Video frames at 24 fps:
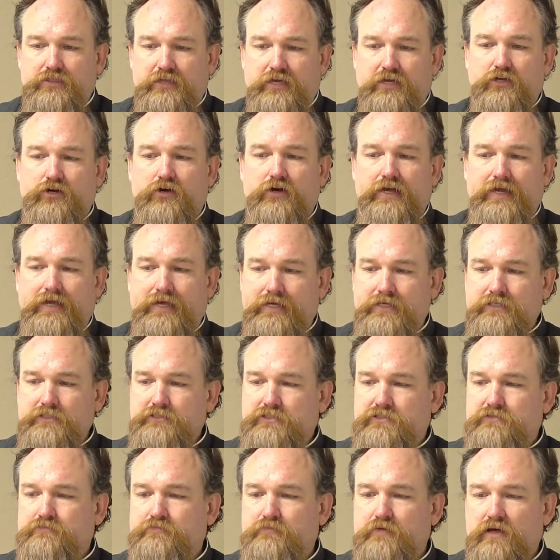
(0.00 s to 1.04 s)
Theodore
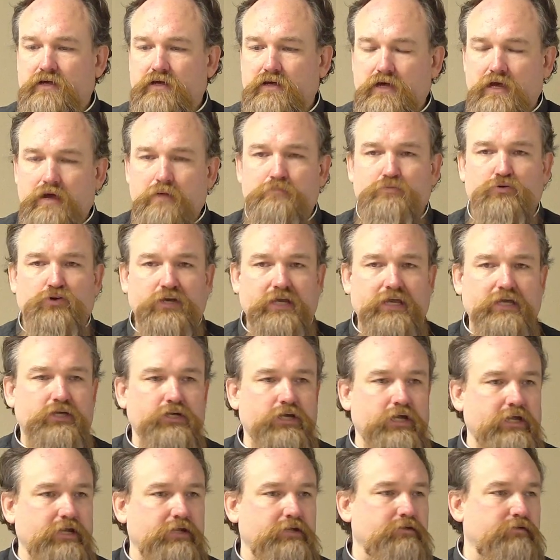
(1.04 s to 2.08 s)
is a pretty
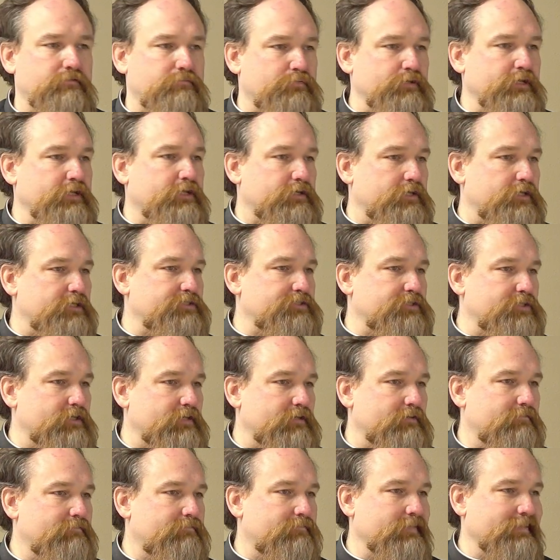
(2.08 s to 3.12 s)
good
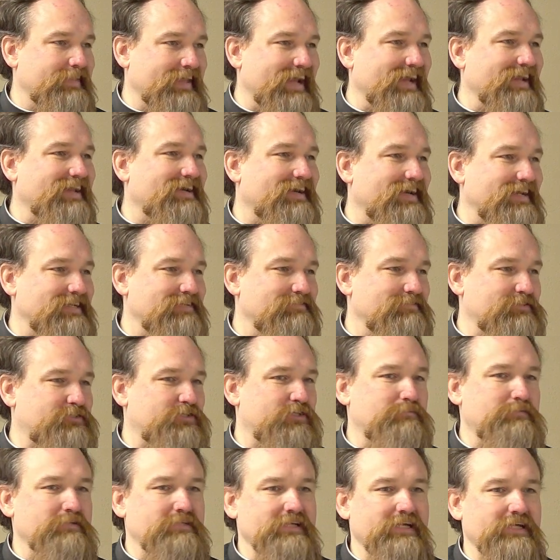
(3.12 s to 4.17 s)
precursor for that kind of
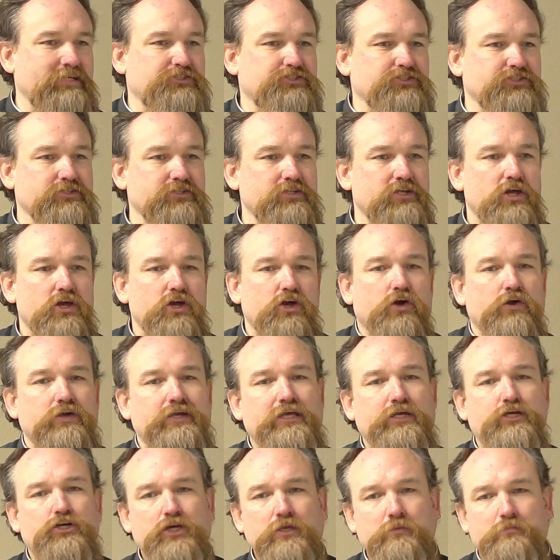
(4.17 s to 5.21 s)
interpretation. Or
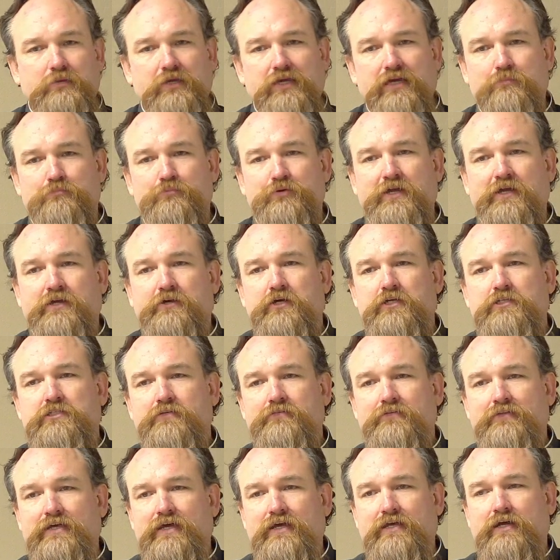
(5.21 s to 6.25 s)
he could be a
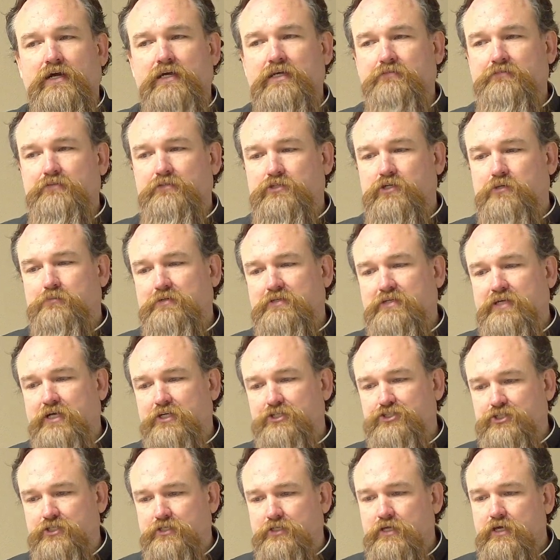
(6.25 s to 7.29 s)
precursor for that kind of
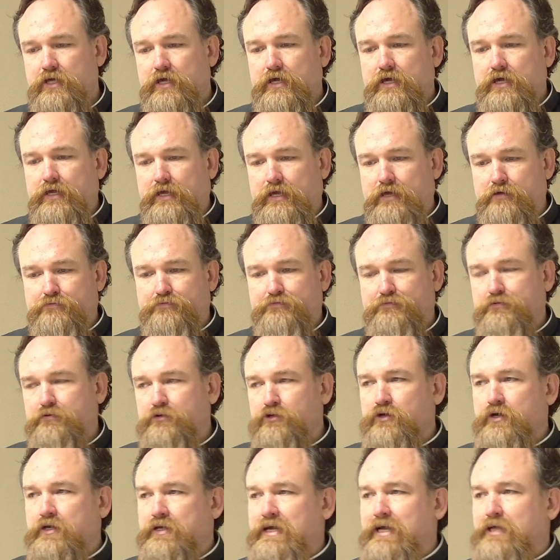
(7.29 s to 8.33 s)
interpretation if
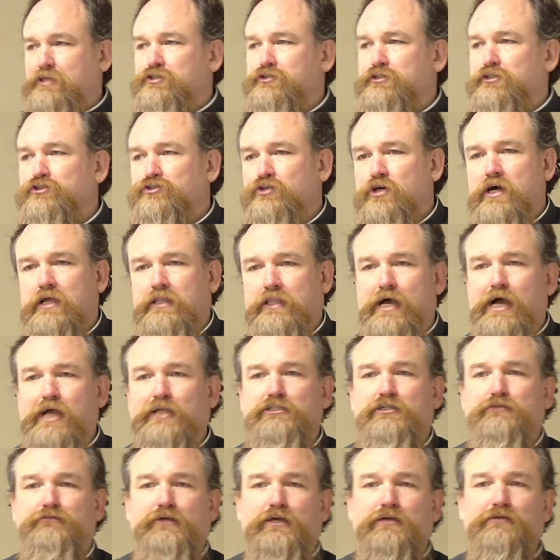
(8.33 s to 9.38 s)
you could actually draw
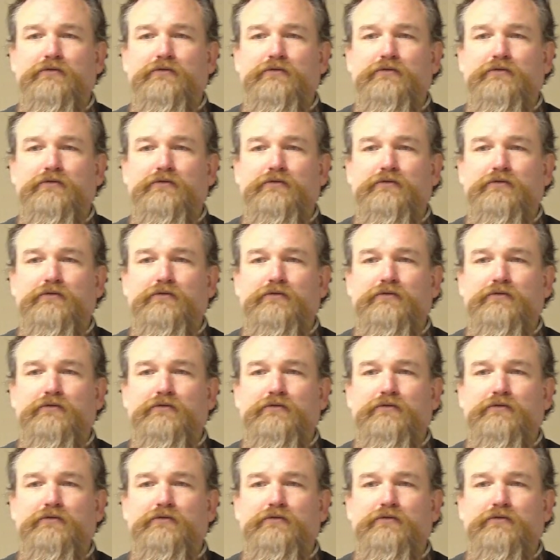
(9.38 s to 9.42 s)
lines of